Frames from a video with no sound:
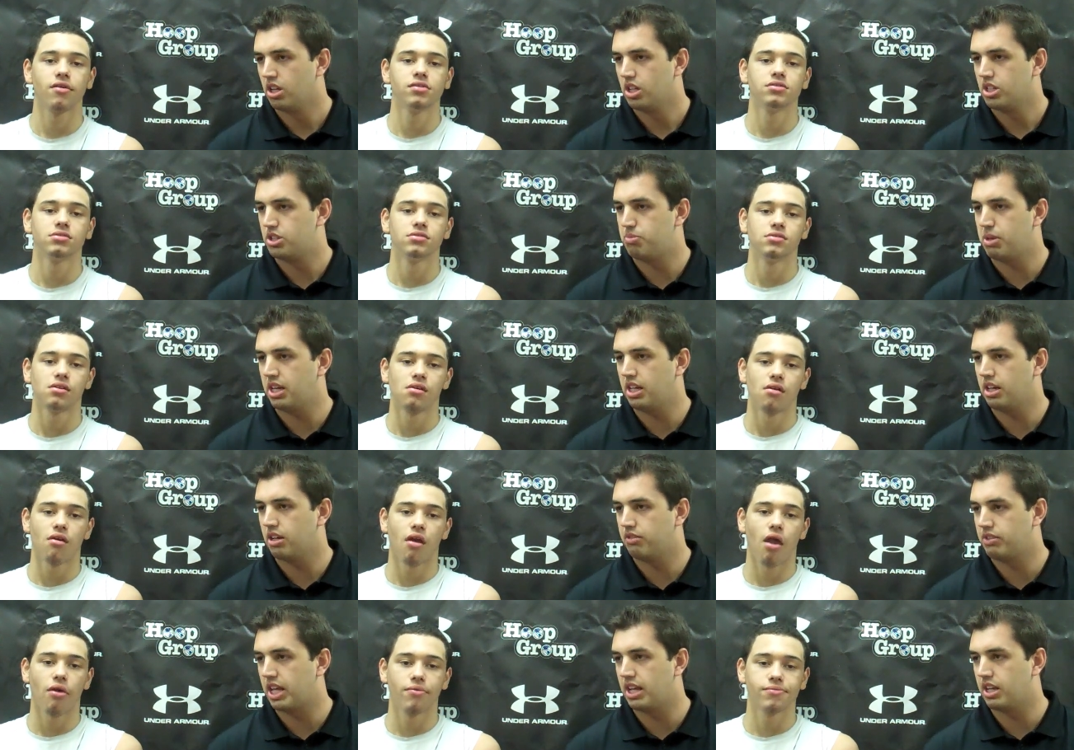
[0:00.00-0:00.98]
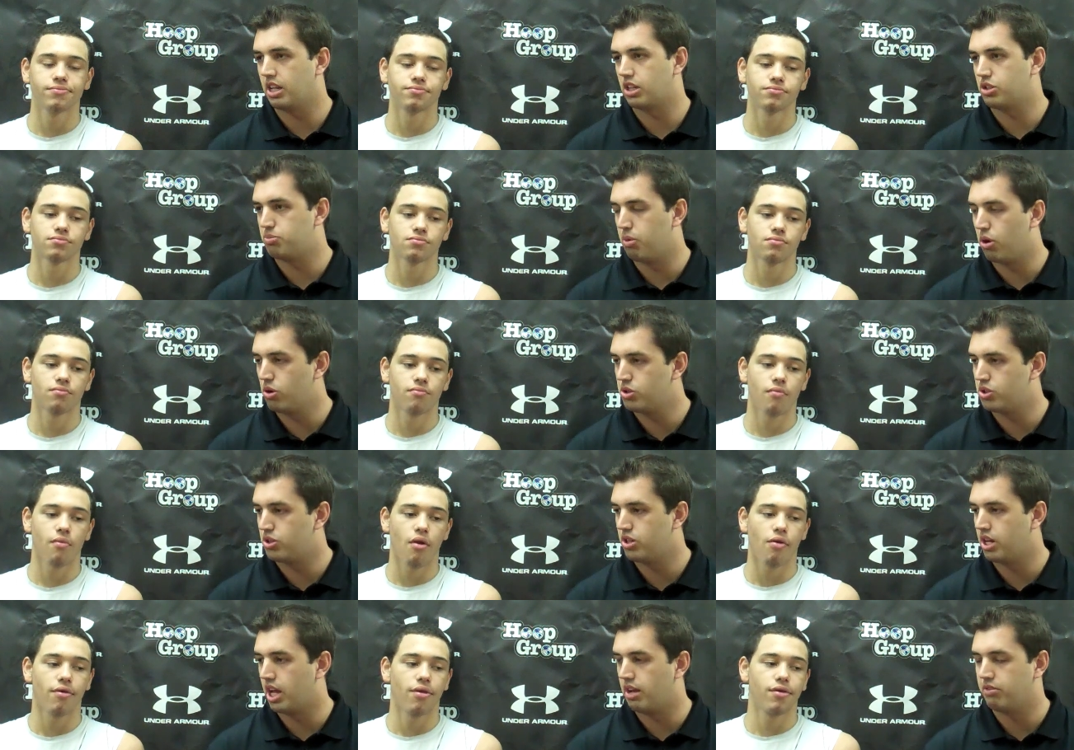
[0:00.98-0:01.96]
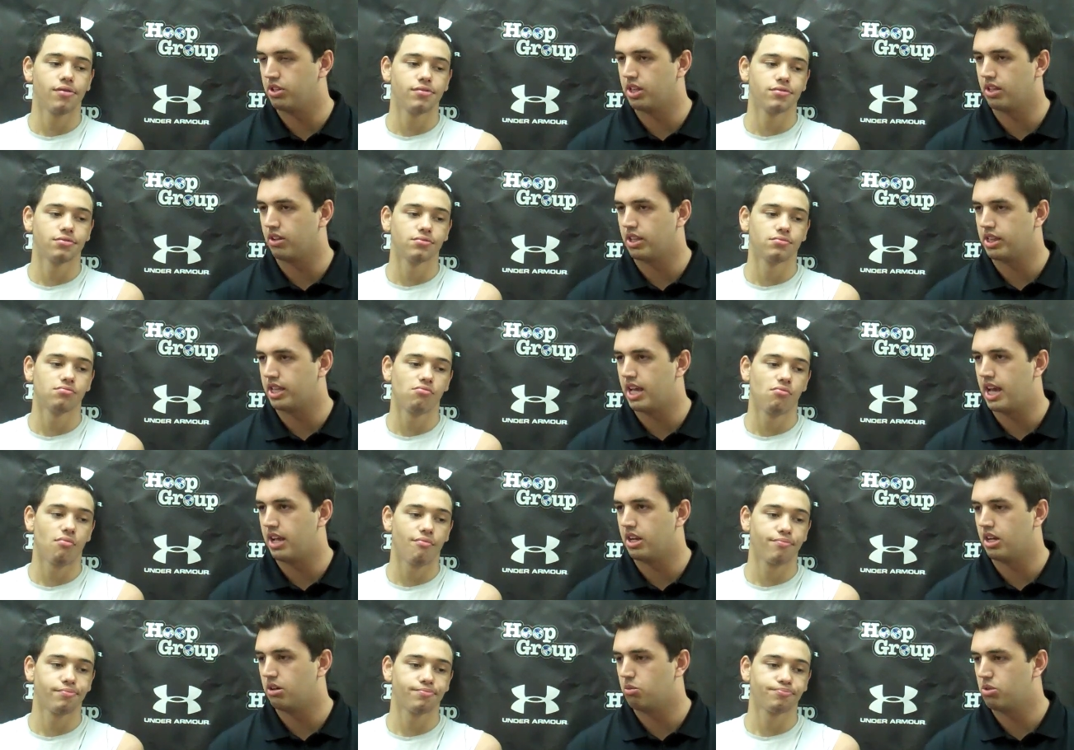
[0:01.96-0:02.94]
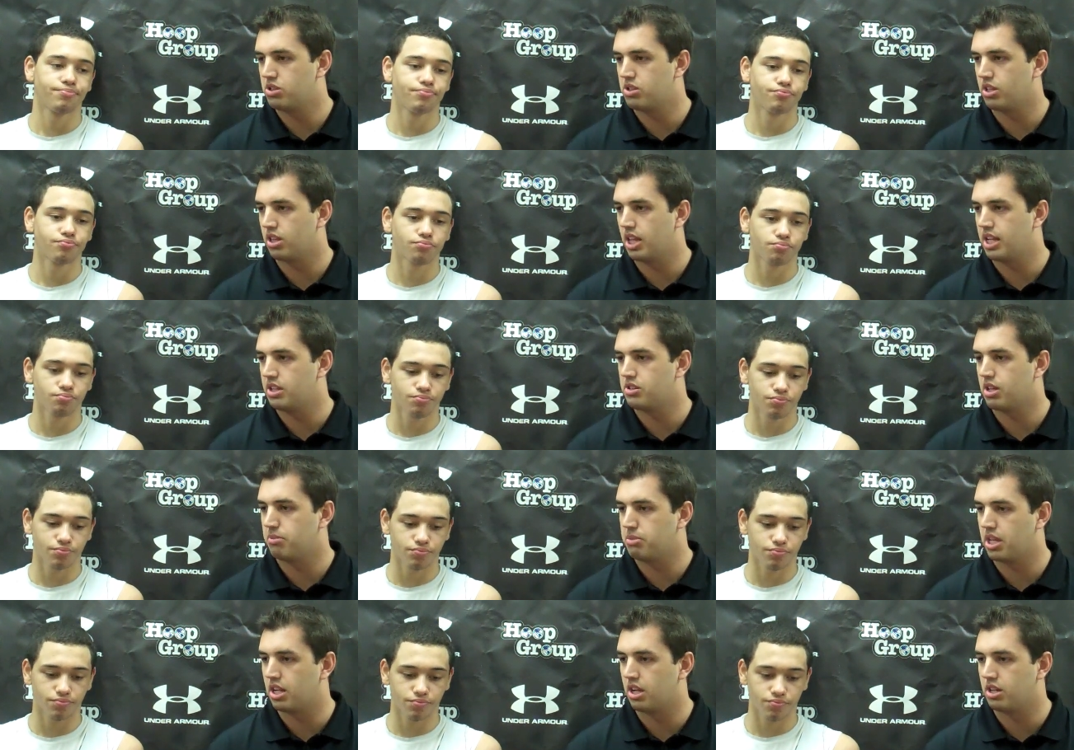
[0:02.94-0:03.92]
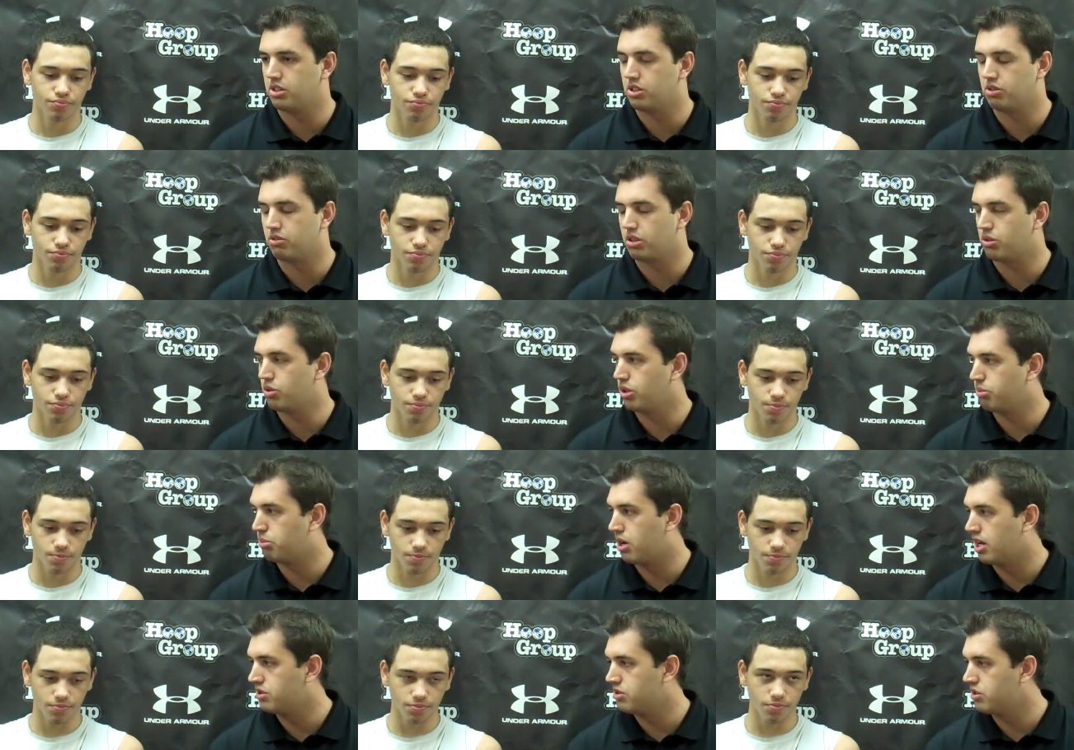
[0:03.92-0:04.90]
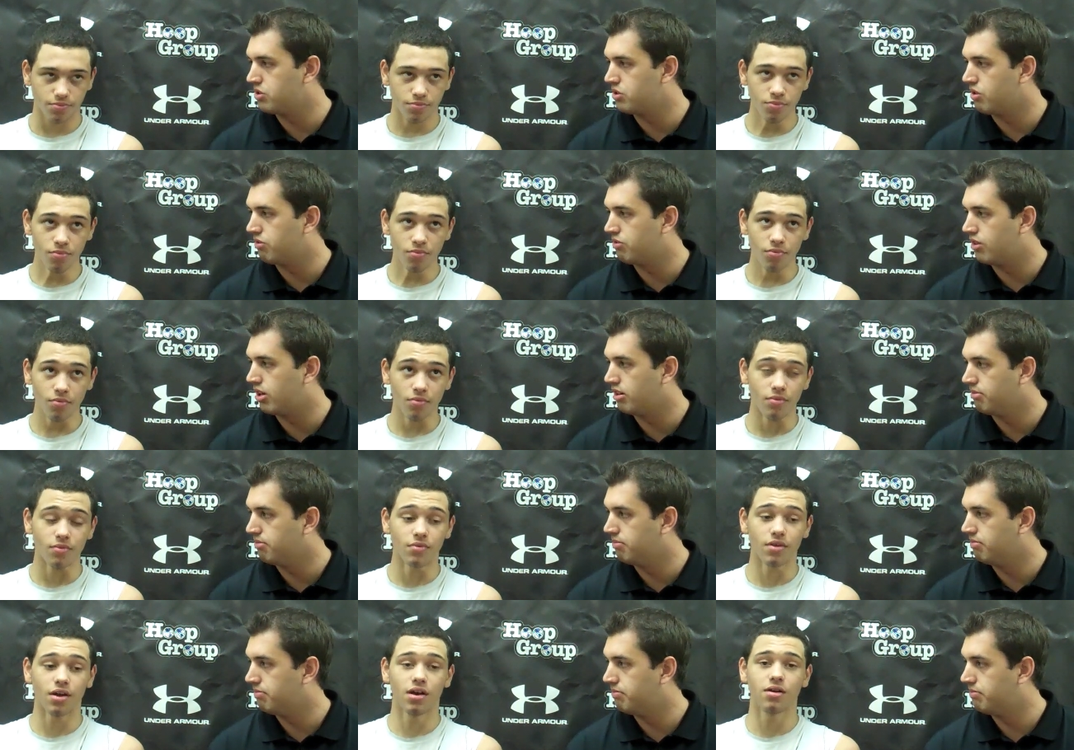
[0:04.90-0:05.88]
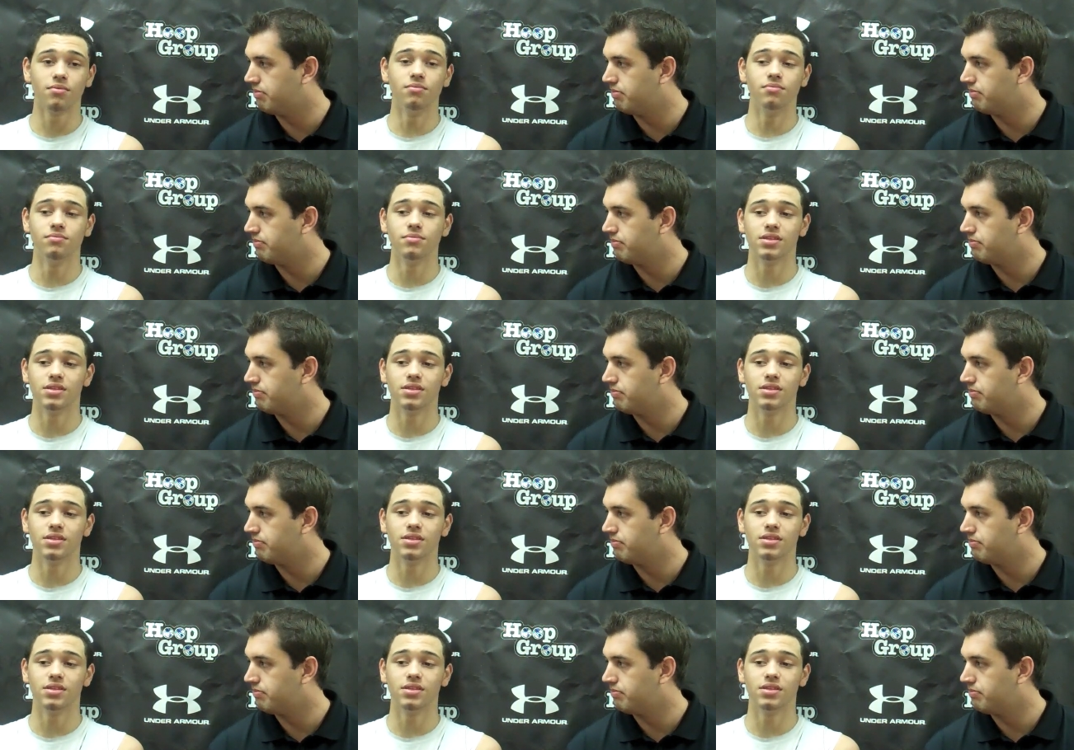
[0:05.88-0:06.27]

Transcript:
Speaker 1: speaking of getting exposure and everything like that, uh, what's the latest update on your recruiting process so far? Um,